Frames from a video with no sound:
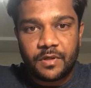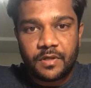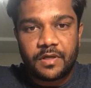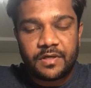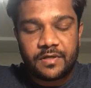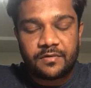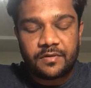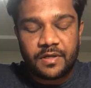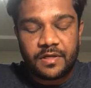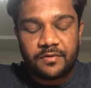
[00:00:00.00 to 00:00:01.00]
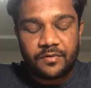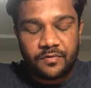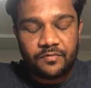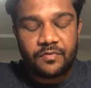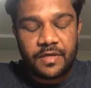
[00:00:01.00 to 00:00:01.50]
conduct and
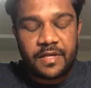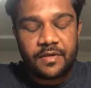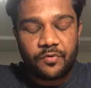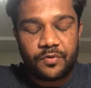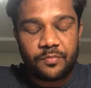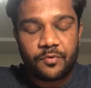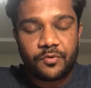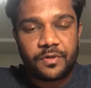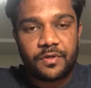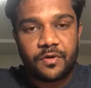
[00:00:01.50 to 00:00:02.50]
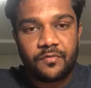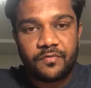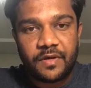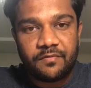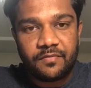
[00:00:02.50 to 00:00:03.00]
carry out reporting of
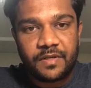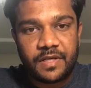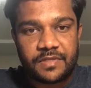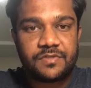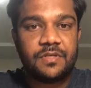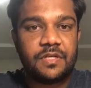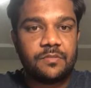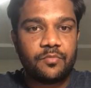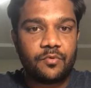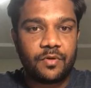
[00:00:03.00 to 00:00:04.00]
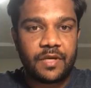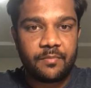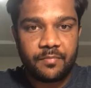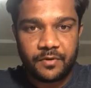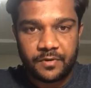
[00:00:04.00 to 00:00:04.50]
every national health
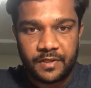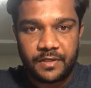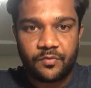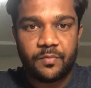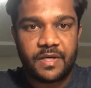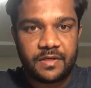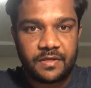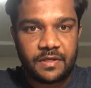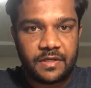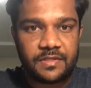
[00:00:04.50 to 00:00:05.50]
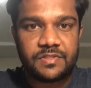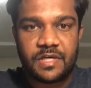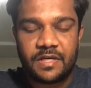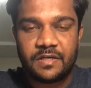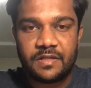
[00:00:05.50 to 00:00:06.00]
program pertaining to maternal and
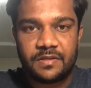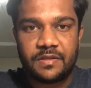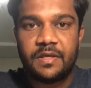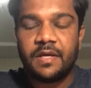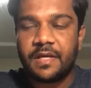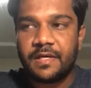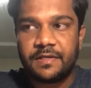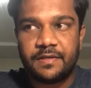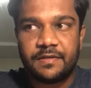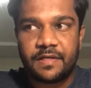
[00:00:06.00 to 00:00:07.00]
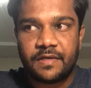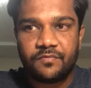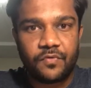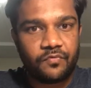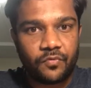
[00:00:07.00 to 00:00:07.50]
child health, and I did that
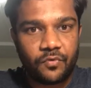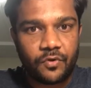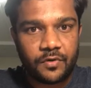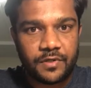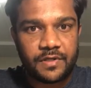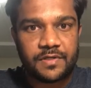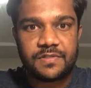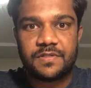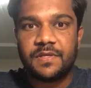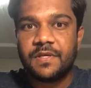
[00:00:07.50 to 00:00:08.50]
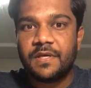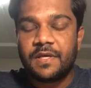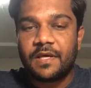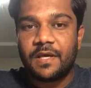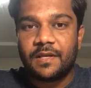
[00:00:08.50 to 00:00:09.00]
for 4 long years.
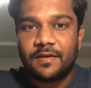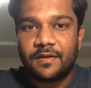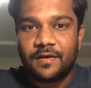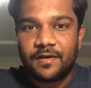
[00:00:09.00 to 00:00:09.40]
And